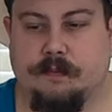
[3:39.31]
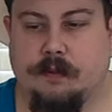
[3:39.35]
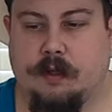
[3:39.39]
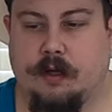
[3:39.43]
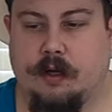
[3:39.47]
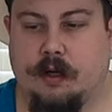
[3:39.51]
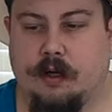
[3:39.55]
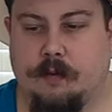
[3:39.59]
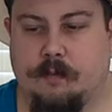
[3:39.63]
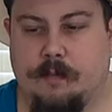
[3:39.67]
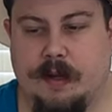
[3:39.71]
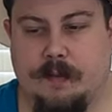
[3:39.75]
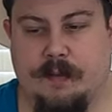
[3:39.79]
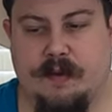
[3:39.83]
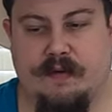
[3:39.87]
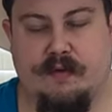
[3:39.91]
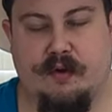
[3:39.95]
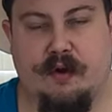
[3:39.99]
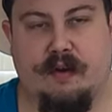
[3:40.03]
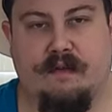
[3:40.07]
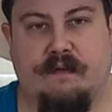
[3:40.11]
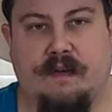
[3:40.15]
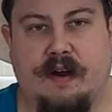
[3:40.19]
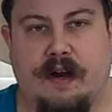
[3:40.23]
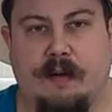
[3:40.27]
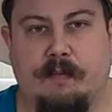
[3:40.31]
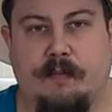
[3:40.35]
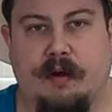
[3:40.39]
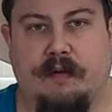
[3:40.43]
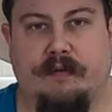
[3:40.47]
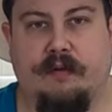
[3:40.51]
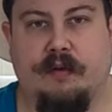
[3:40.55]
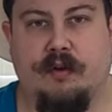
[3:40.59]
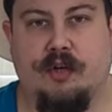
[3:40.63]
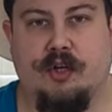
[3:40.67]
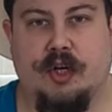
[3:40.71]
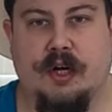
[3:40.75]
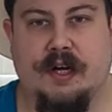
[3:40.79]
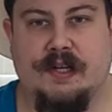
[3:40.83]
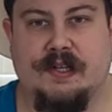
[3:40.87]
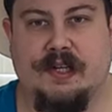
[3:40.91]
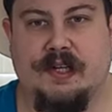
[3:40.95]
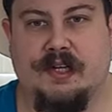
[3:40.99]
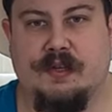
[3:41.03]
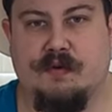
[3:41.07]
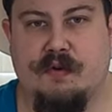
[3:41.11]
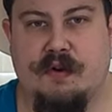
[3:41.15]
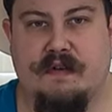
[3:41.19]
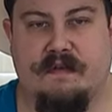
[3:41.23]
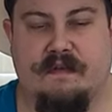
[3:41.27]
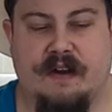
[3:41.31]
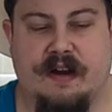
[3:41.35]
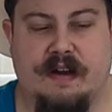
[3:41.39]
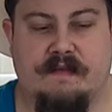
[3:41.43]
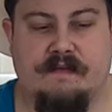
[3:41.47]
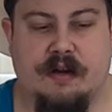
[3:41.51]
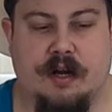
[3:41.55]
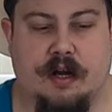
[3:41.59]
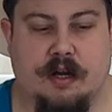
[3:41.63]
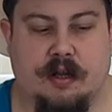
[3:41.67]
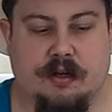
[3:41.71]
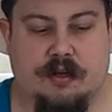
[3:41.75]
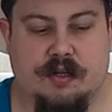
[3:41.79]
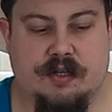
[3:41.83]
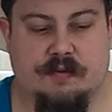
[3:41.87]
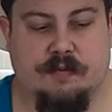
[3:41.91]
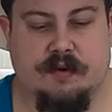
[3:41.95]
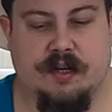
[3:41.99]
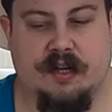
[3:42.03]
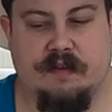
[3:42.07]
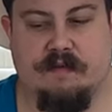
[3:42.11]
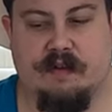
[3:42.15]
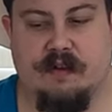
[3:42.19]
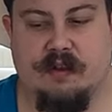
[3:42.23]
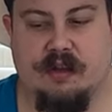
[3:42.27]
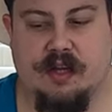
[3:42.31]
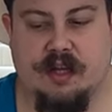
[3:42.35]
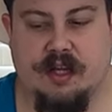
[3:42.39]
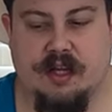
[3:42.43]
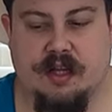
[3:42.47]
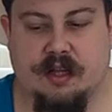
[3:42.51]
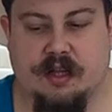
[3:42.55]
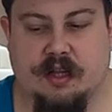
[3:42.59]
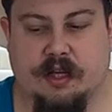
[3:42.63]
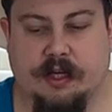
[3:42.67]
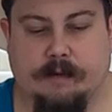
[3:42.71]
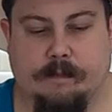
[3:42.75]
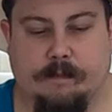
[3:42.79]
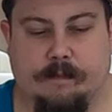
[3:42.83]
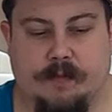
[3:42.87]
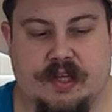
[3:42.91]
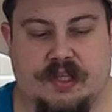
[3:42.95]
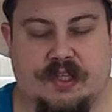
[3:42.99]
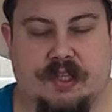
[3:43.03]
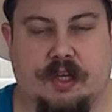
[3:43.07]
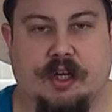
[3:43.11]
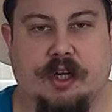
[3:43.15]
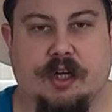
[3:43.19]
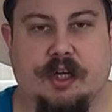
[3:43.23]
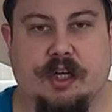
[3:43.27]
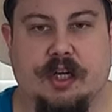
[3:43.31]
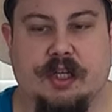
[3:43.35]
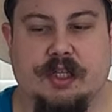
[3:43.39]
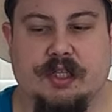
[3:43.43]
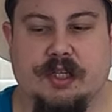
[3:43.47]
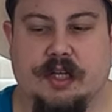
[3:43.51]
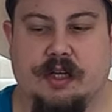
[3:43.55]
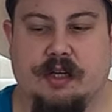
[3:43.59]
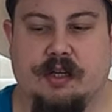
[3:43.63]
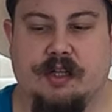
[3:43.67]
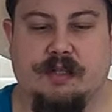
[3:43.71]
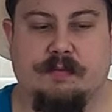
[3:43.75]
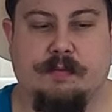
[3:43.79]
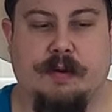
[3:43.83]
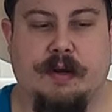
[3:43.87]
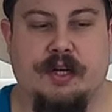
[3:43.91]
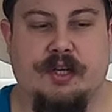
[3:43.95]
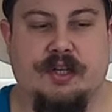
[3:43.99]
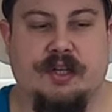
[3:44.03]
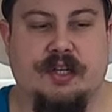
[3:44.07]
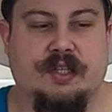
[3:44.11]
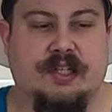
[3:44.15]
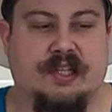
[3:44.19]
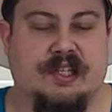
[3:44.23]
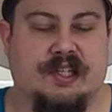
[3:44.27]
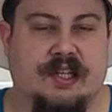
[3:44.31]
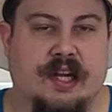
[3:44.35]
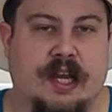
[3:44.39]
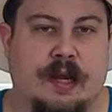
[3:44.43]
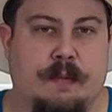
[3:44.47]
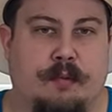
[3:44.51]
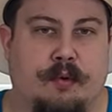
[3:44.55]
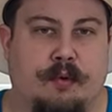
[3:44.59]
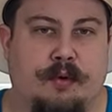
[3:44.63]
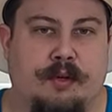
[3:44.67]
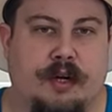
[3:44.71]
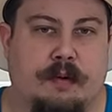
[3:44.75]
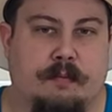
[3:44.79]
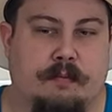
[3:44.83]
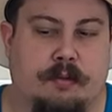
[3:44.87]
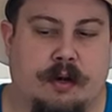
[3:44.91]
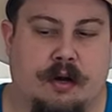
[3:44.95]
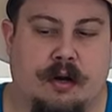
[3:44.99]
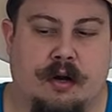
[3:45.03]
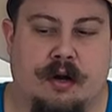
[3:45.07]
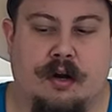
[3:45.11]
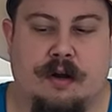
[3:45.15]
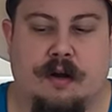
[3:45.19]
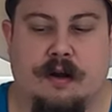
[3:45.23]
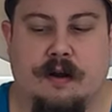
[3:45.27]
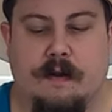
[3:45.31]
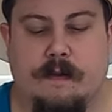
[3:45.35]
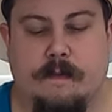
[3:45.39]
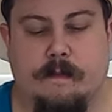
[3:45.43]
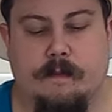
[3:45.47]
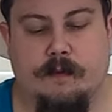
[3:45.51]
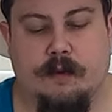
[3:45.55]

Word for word: Uh, maybe if you could find Buffalo Trace at $25, but even then, like these are good contenders, especially as a staple in your bar.